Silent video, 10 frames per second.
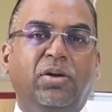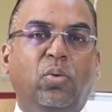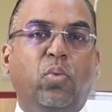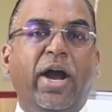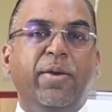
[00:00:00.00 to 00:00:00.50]

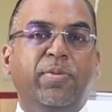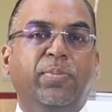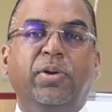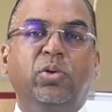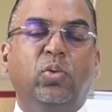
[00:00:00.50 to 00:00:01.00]
Why
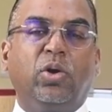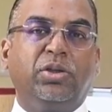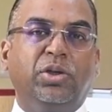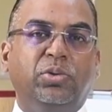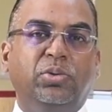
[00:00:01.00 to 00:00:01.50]
people do what
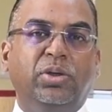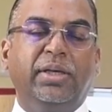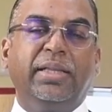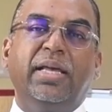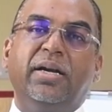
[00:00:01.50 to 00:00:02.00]
they do?
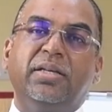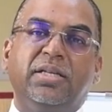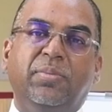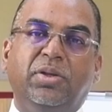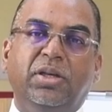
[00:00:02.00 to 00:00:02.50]
That is
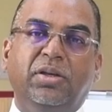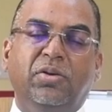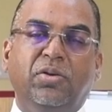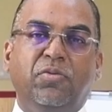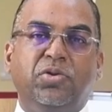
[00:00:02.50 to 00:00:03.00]
something
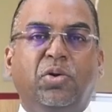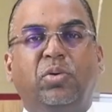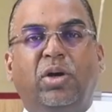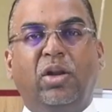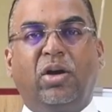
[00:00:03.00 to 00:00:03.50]
which we are
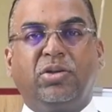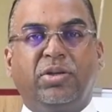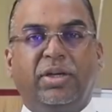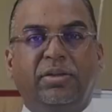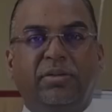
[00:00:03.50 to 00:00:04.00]
going to unlock today.